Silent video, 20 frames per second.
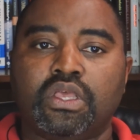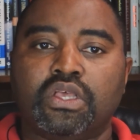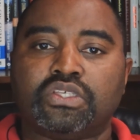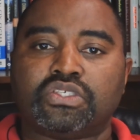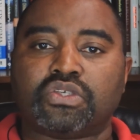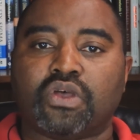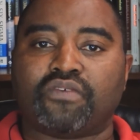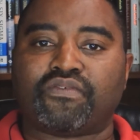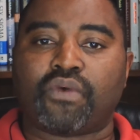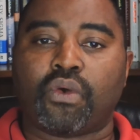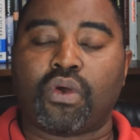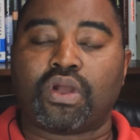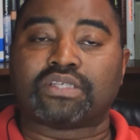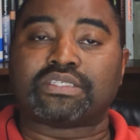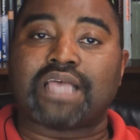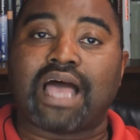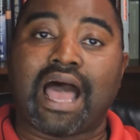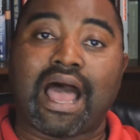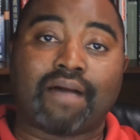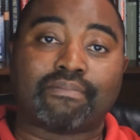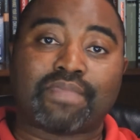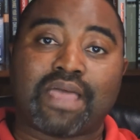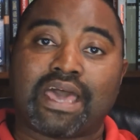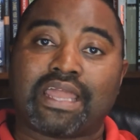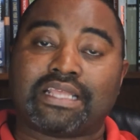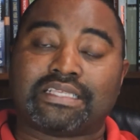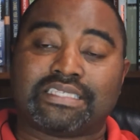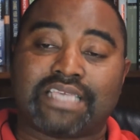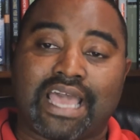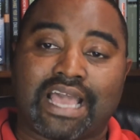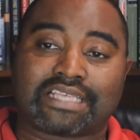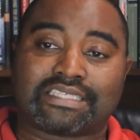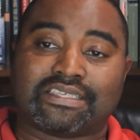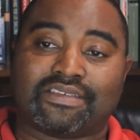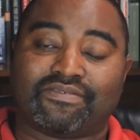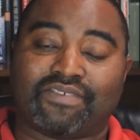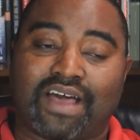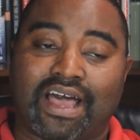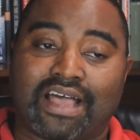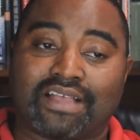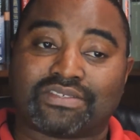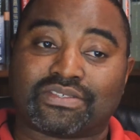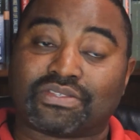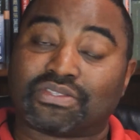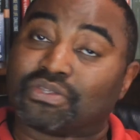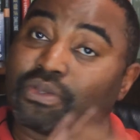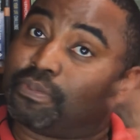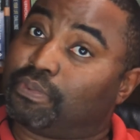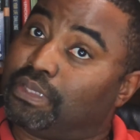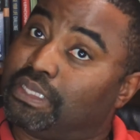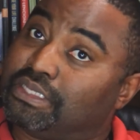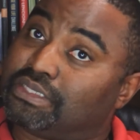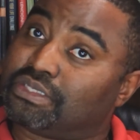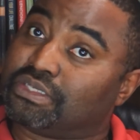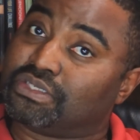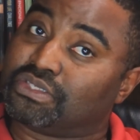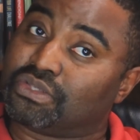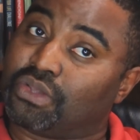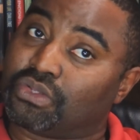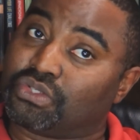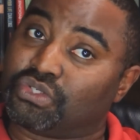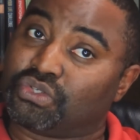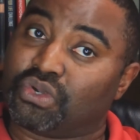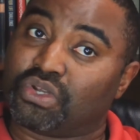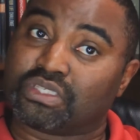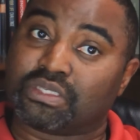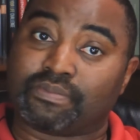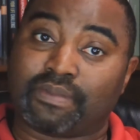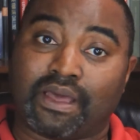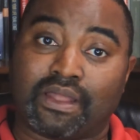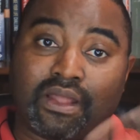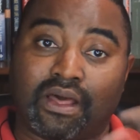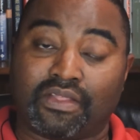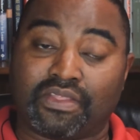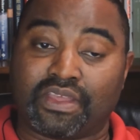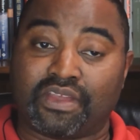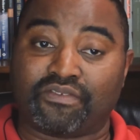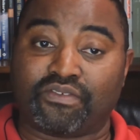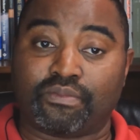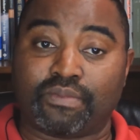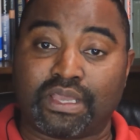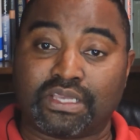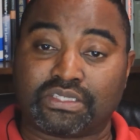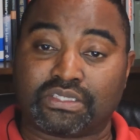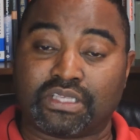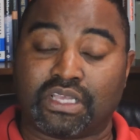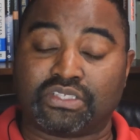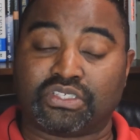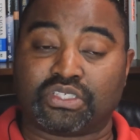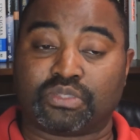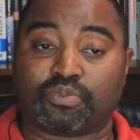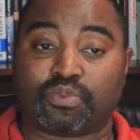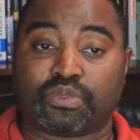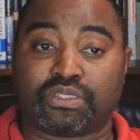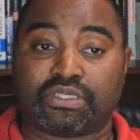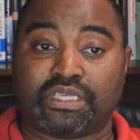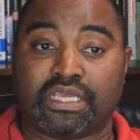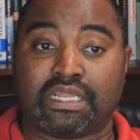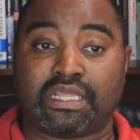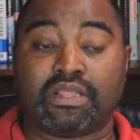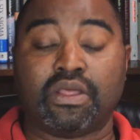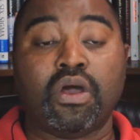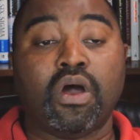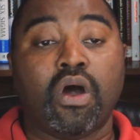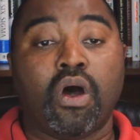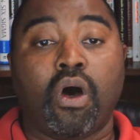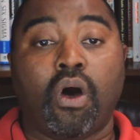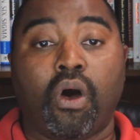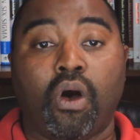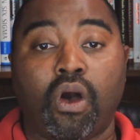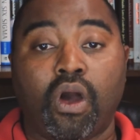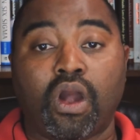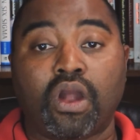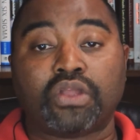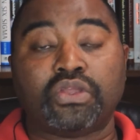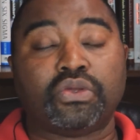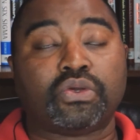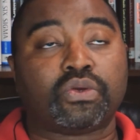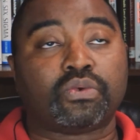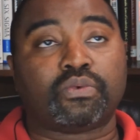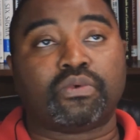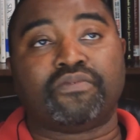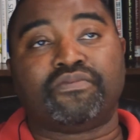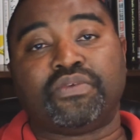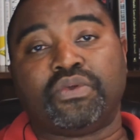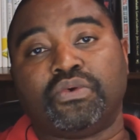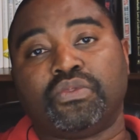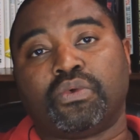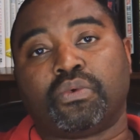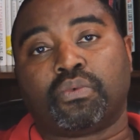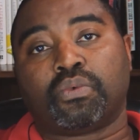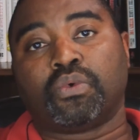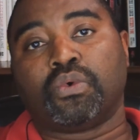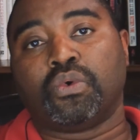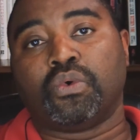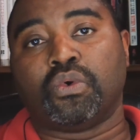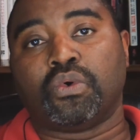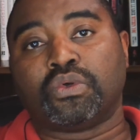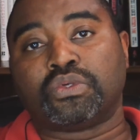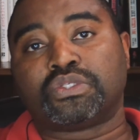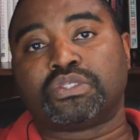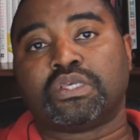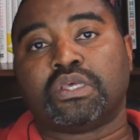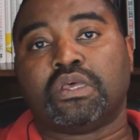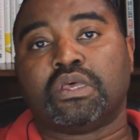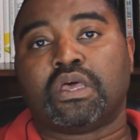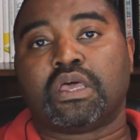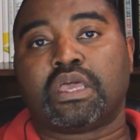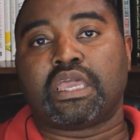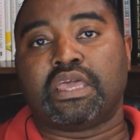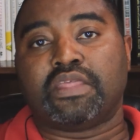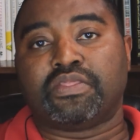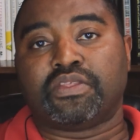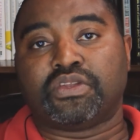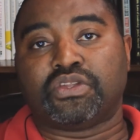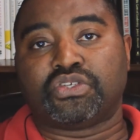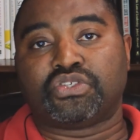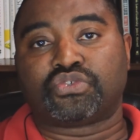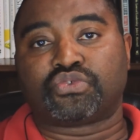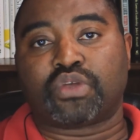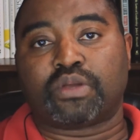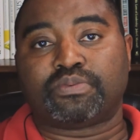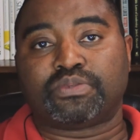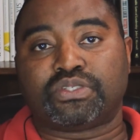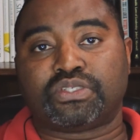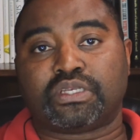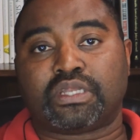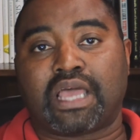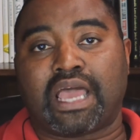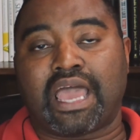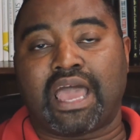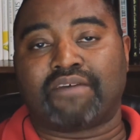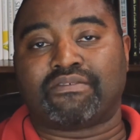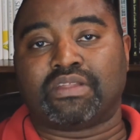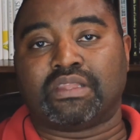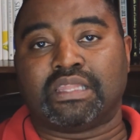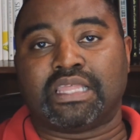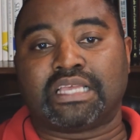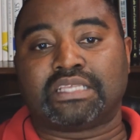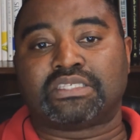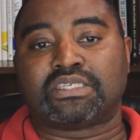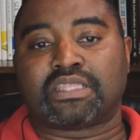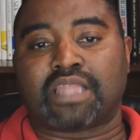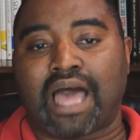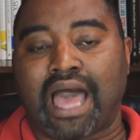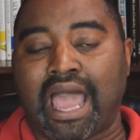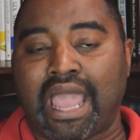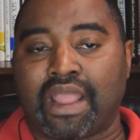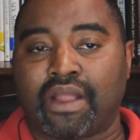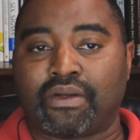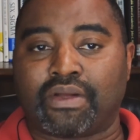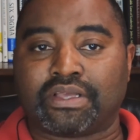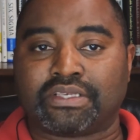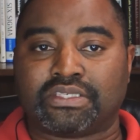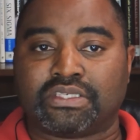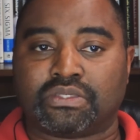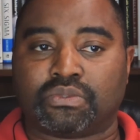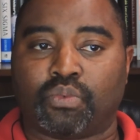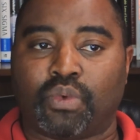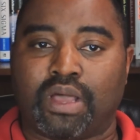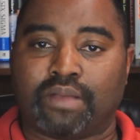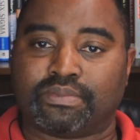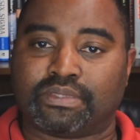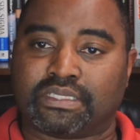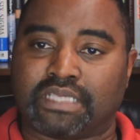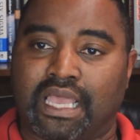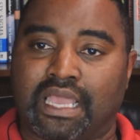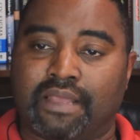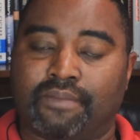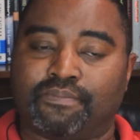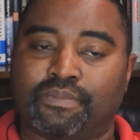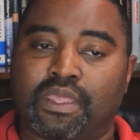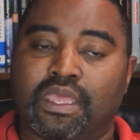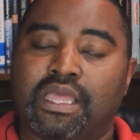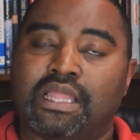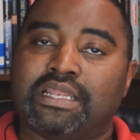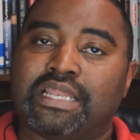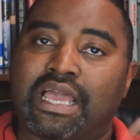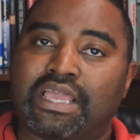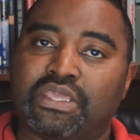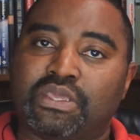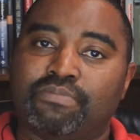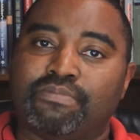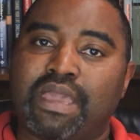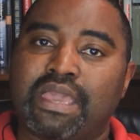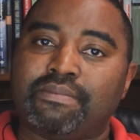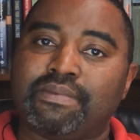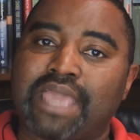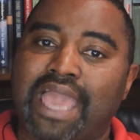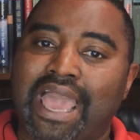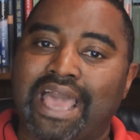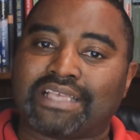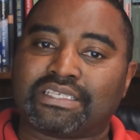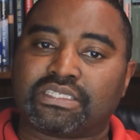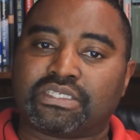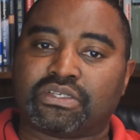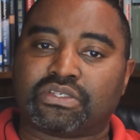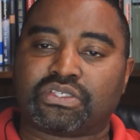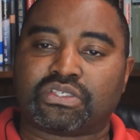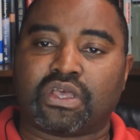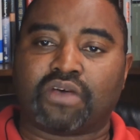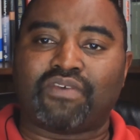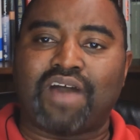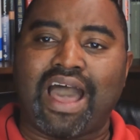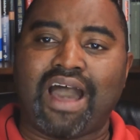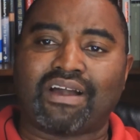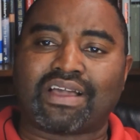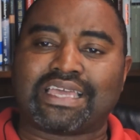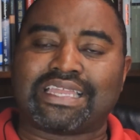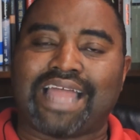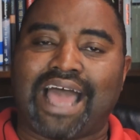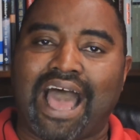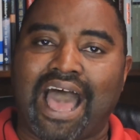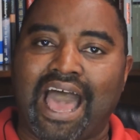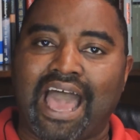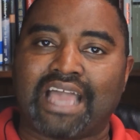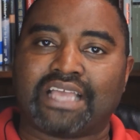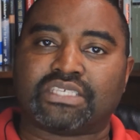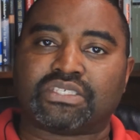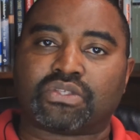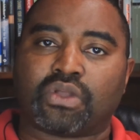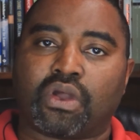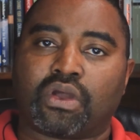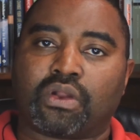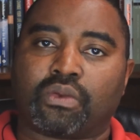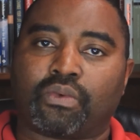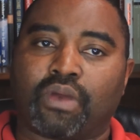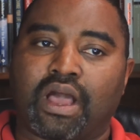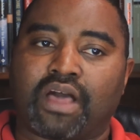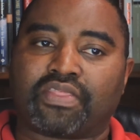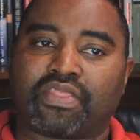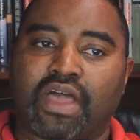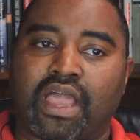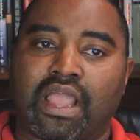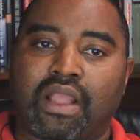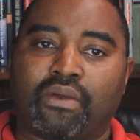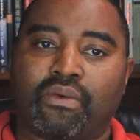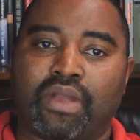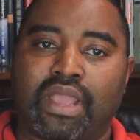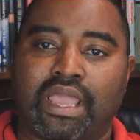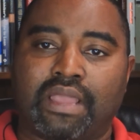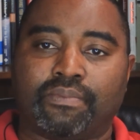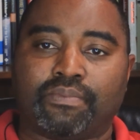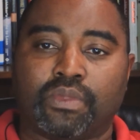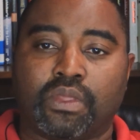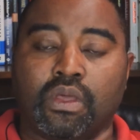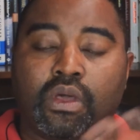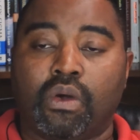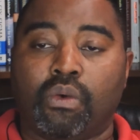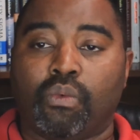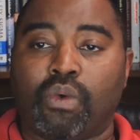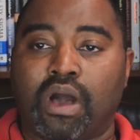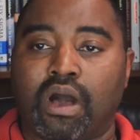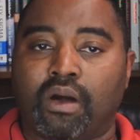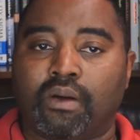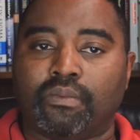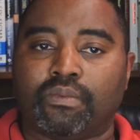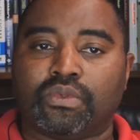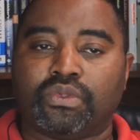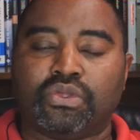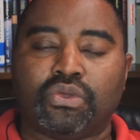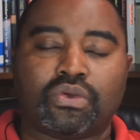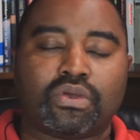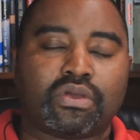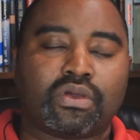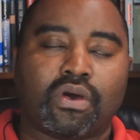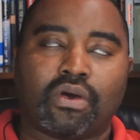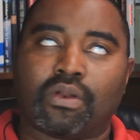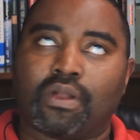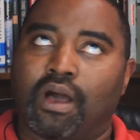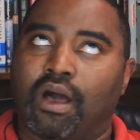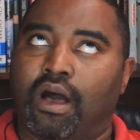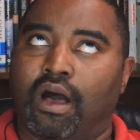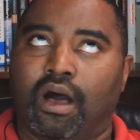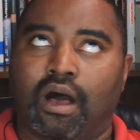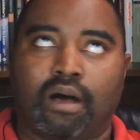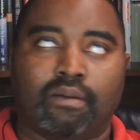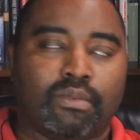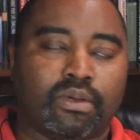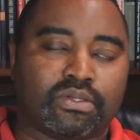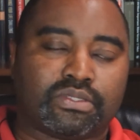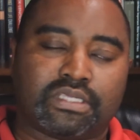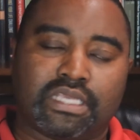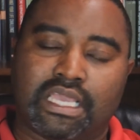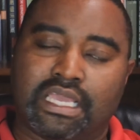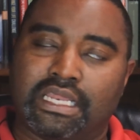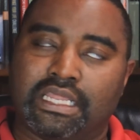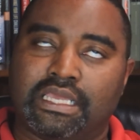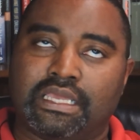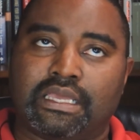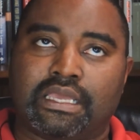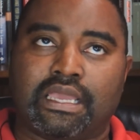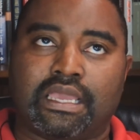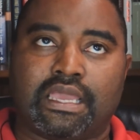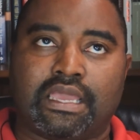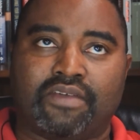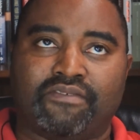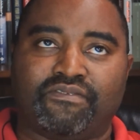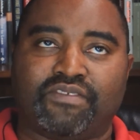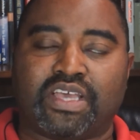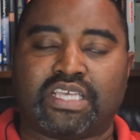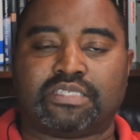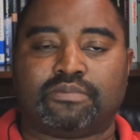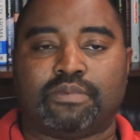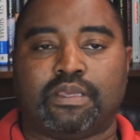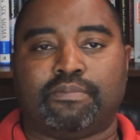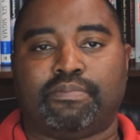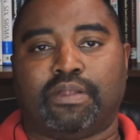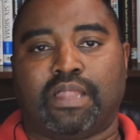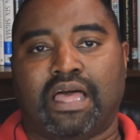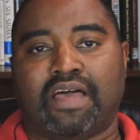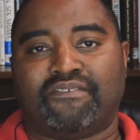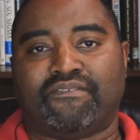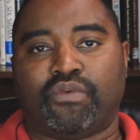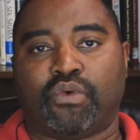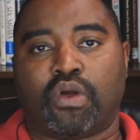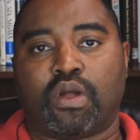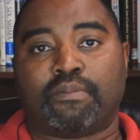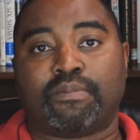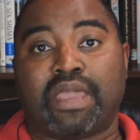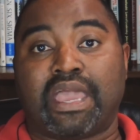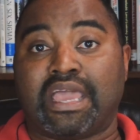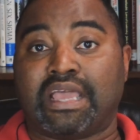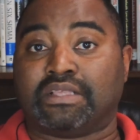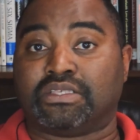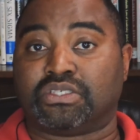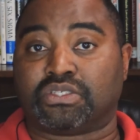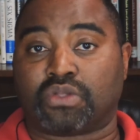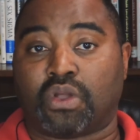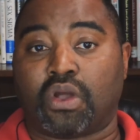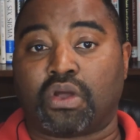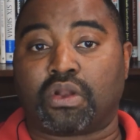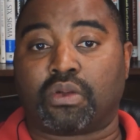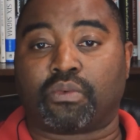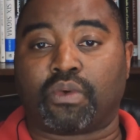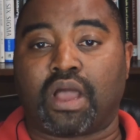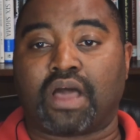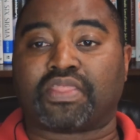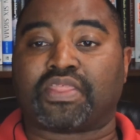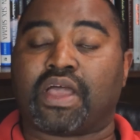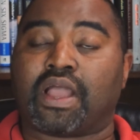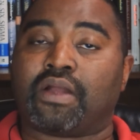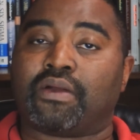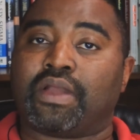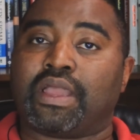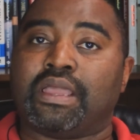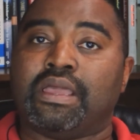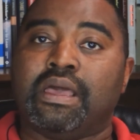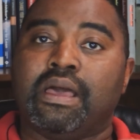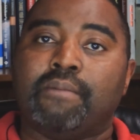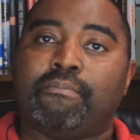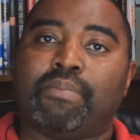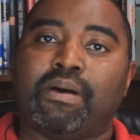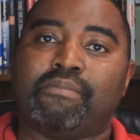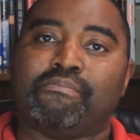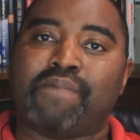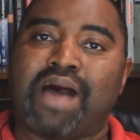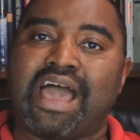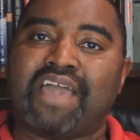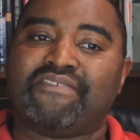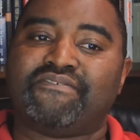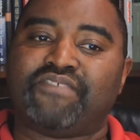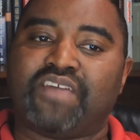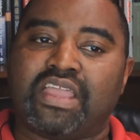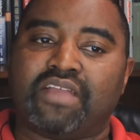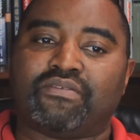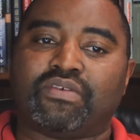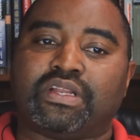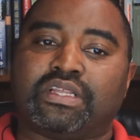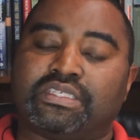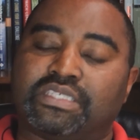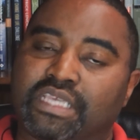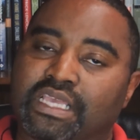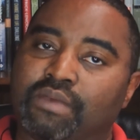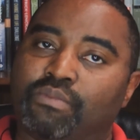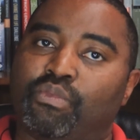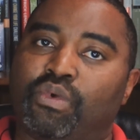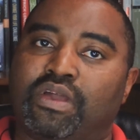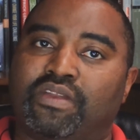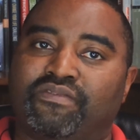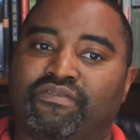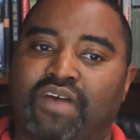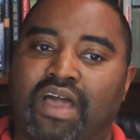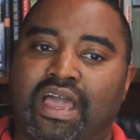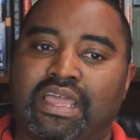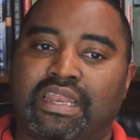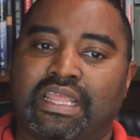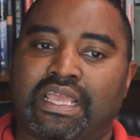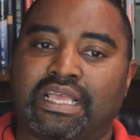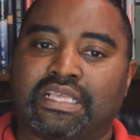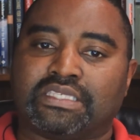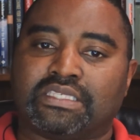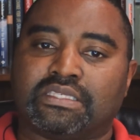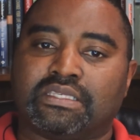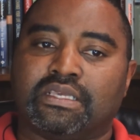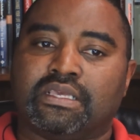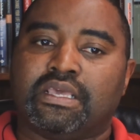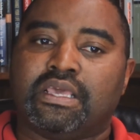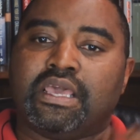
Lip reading: So of course, I'm not a tax advisor, so please consult yours about all the information I just presented, or you can review the rules in the description. I have a link to the IRS's website. Now you may be asking yourself, how can I start a Roth IRA? Well, you can go to almost any investment platform and start a Roth IRA, but my favorite is M1 Finance.